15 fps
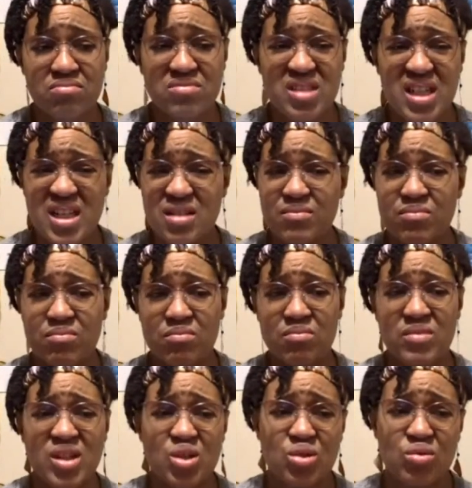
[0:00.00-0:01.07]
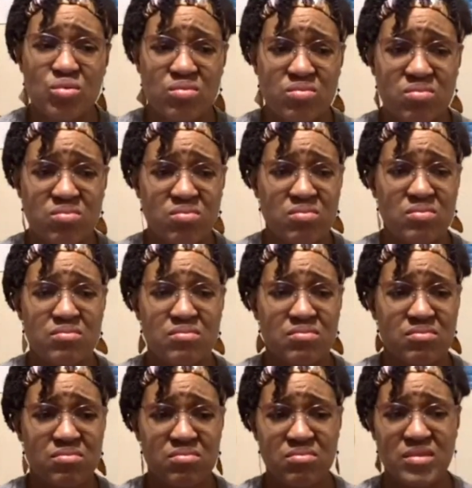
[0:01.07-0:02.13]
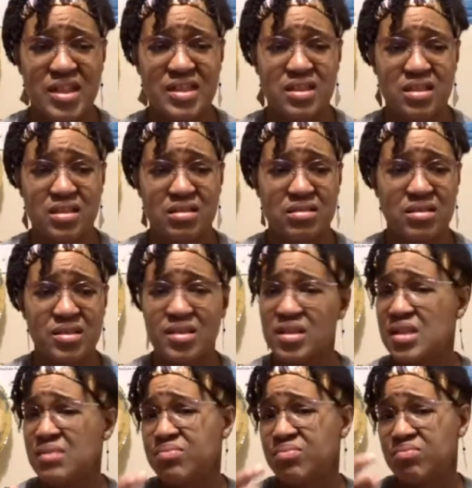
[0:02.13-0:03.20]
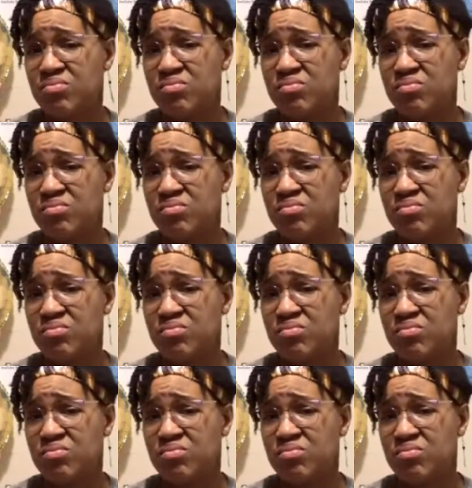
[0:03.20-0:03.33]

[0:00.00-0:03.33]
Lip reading: deep, no, like the deep,